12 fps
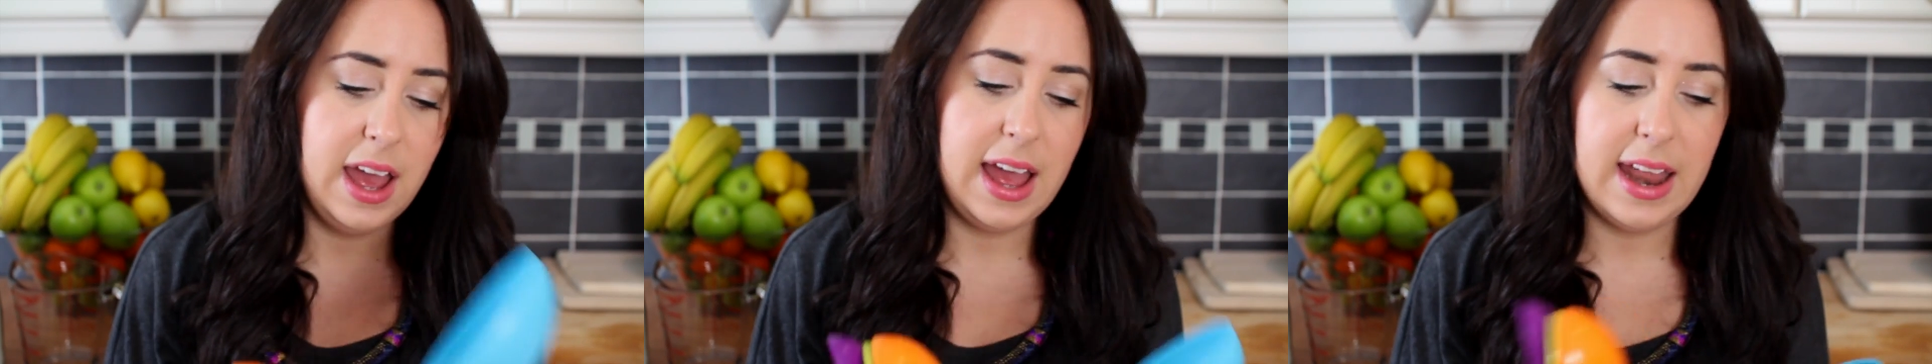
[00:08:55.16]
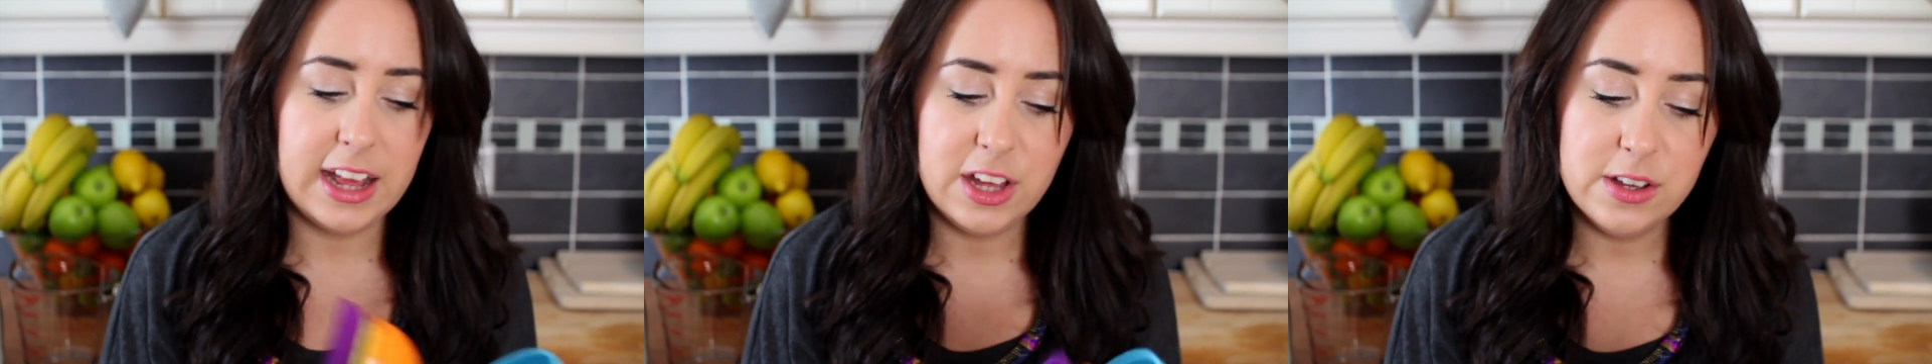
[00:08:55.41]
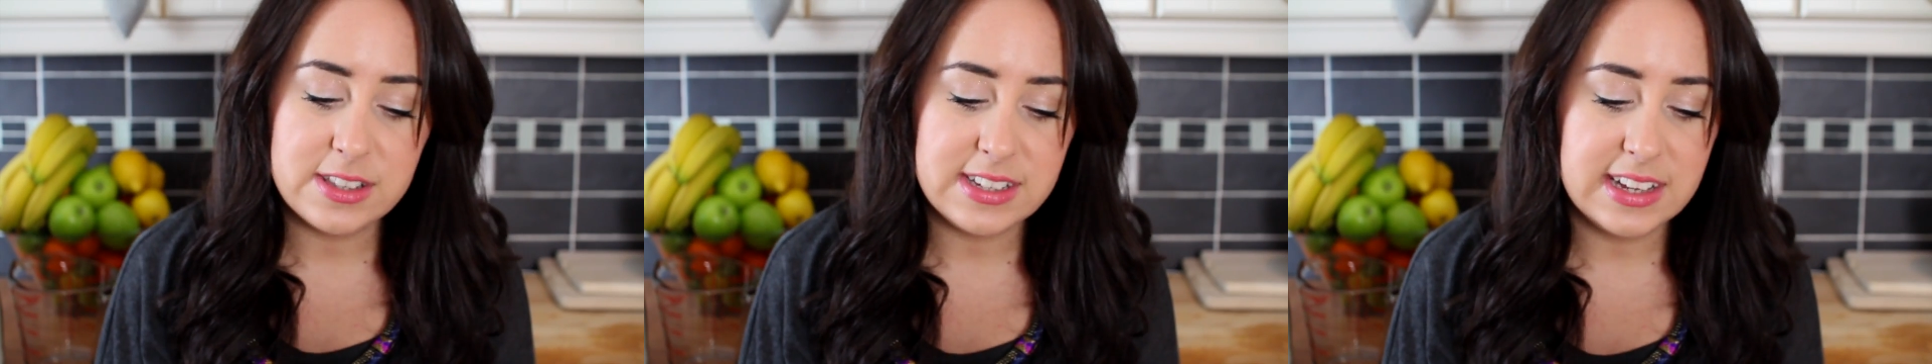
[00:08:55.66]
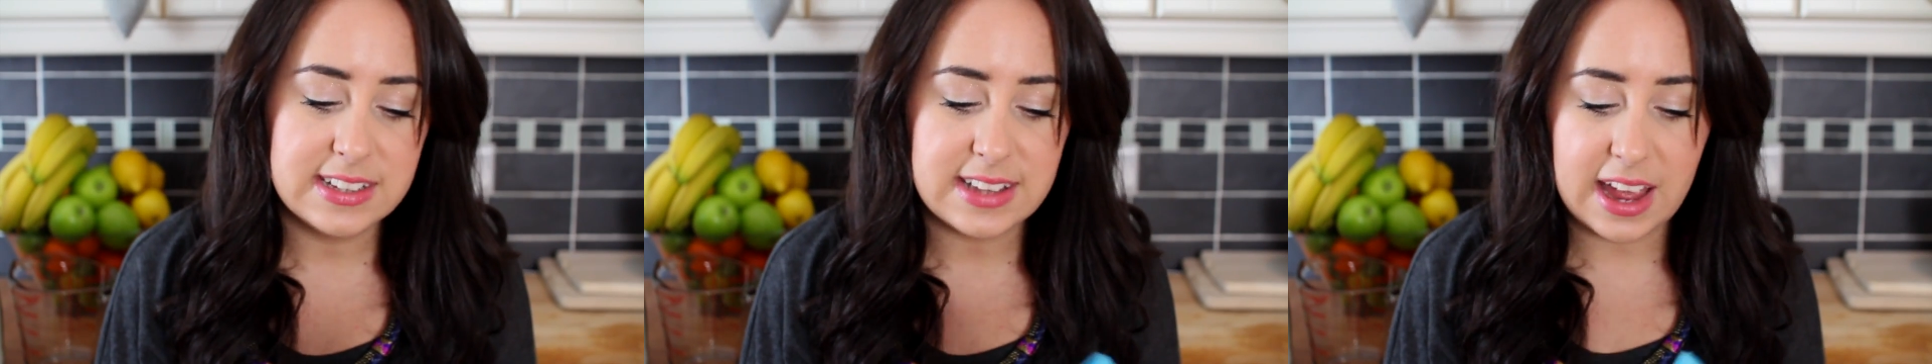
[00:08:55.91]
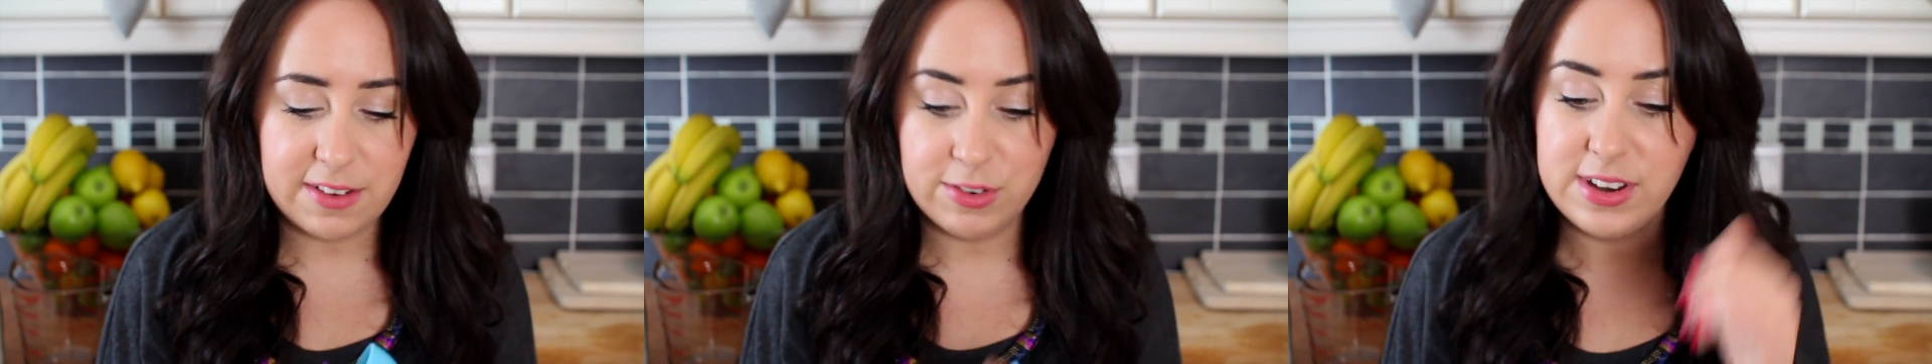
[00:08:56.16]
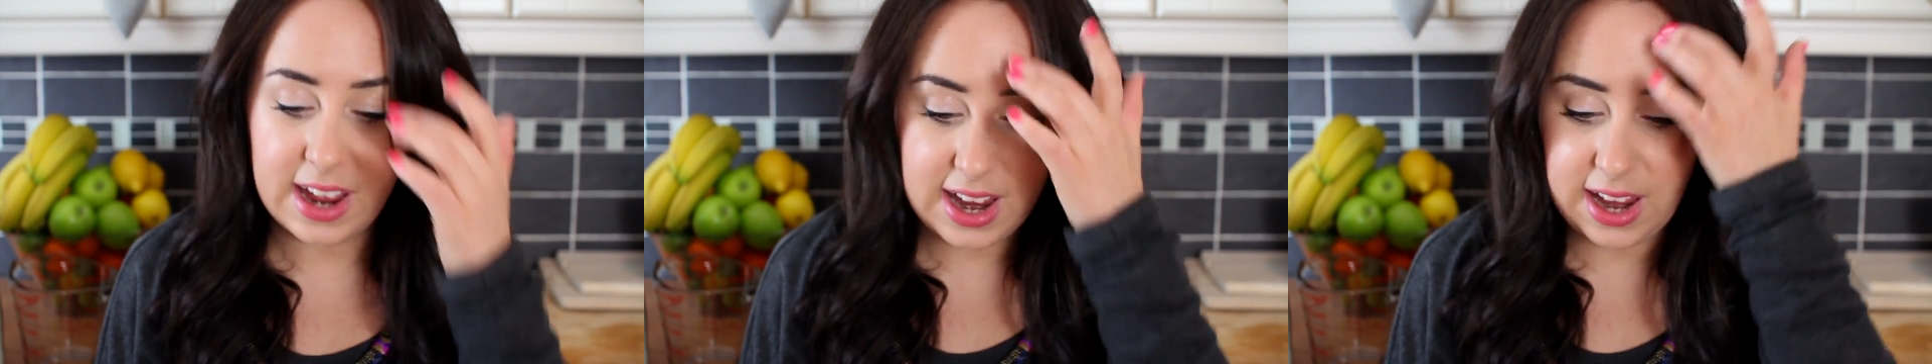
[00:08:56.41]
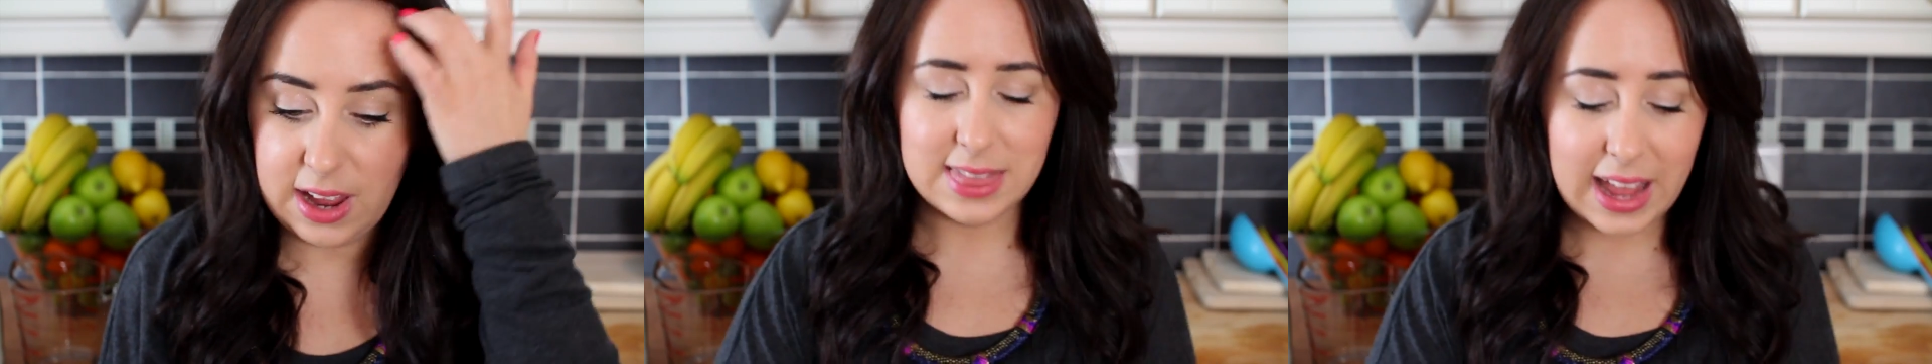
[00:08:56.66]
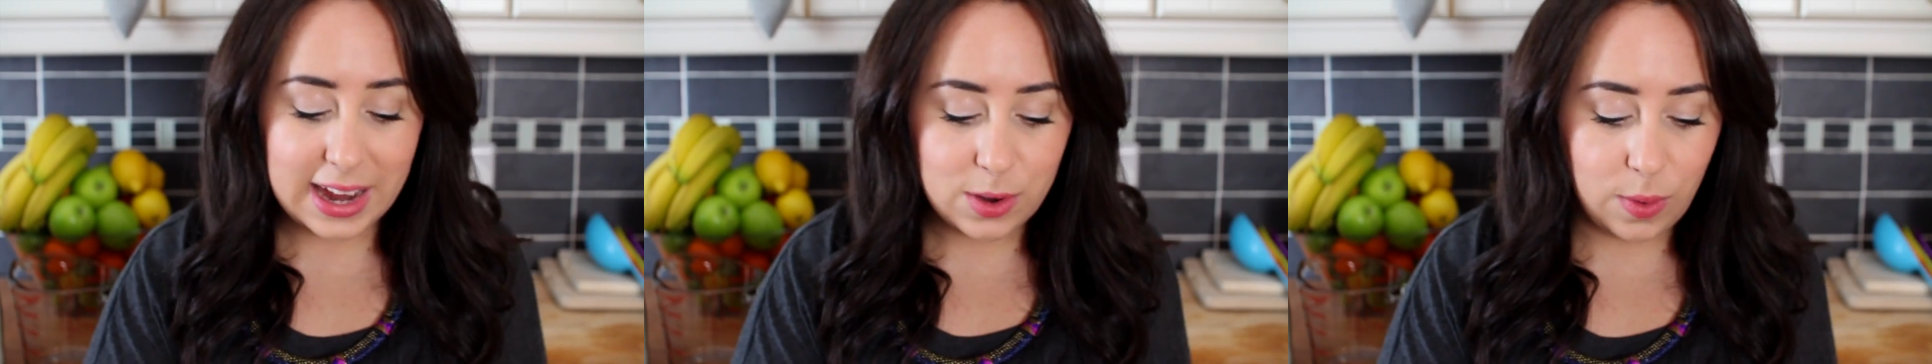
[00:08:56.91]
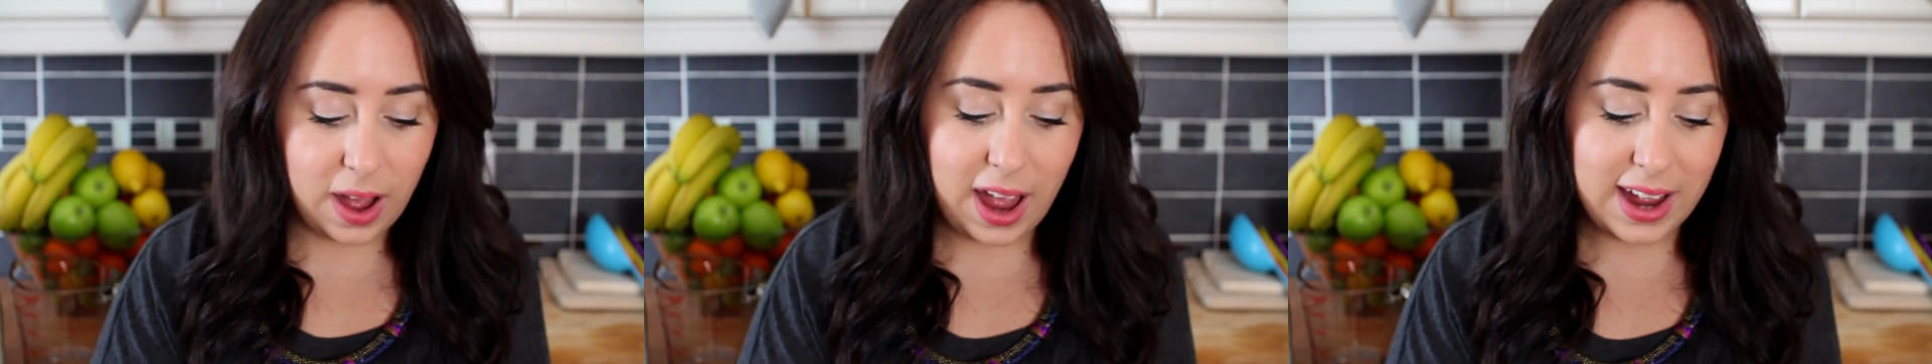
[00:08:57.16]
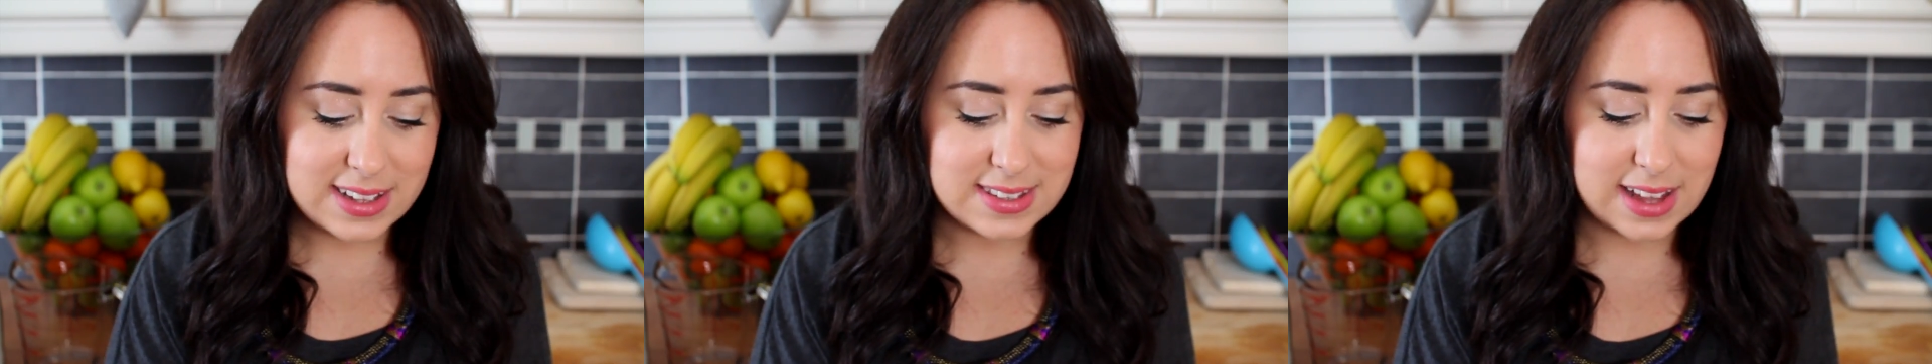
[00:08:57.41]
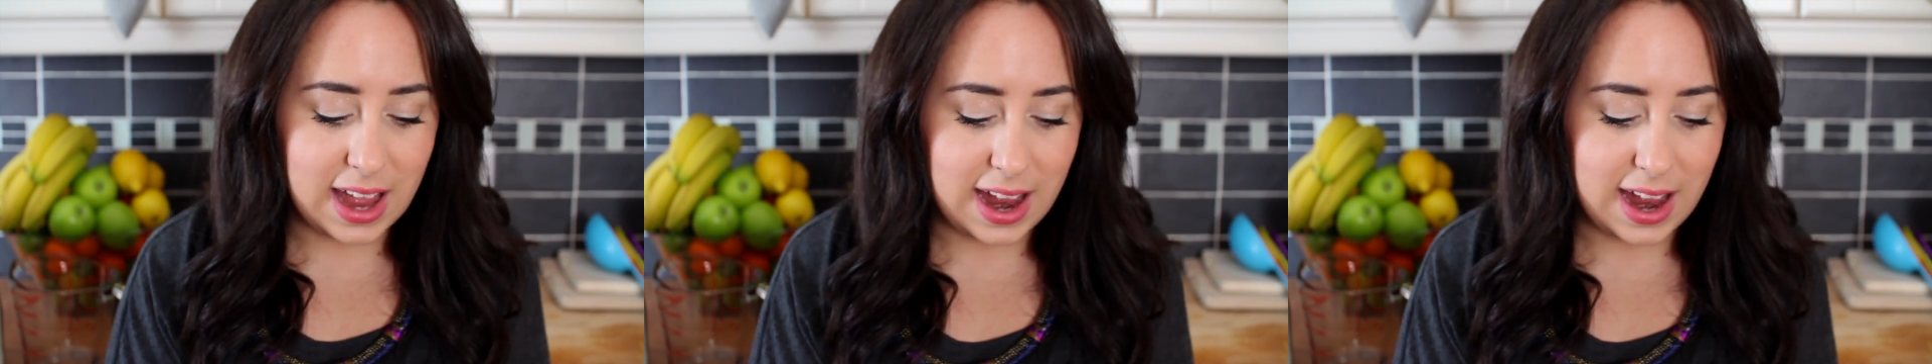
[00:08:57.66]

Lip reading: And I use these every day. Likewise,